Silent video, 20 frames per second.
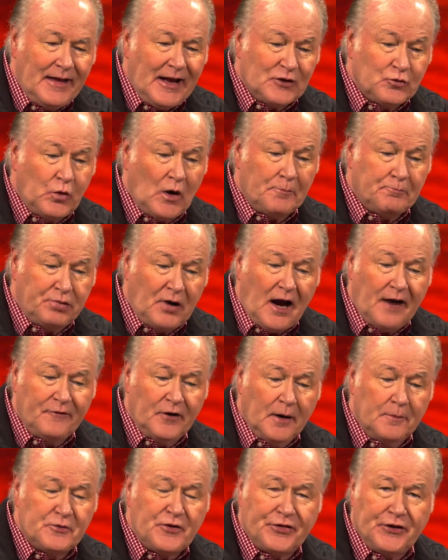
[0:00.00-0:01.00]
That's what
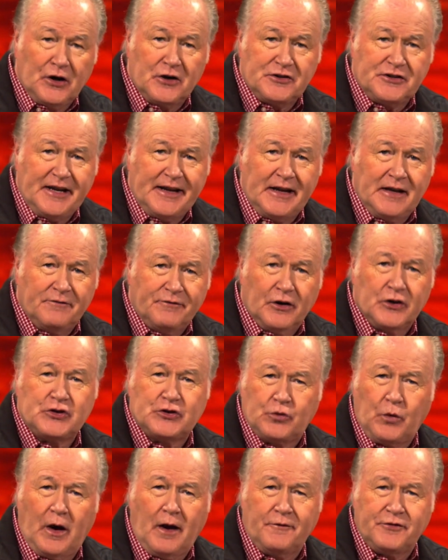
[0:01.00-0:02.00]
Proverbs 13, verse
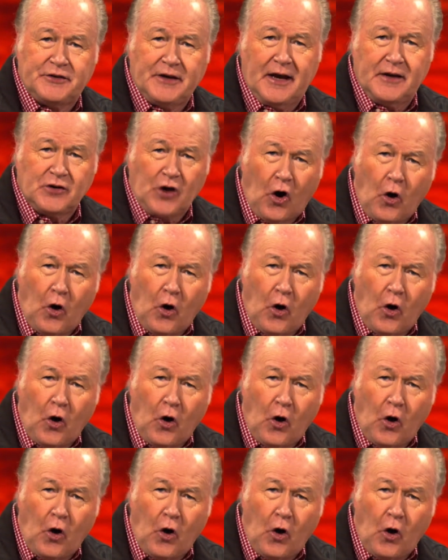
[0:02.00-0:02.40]
12 says.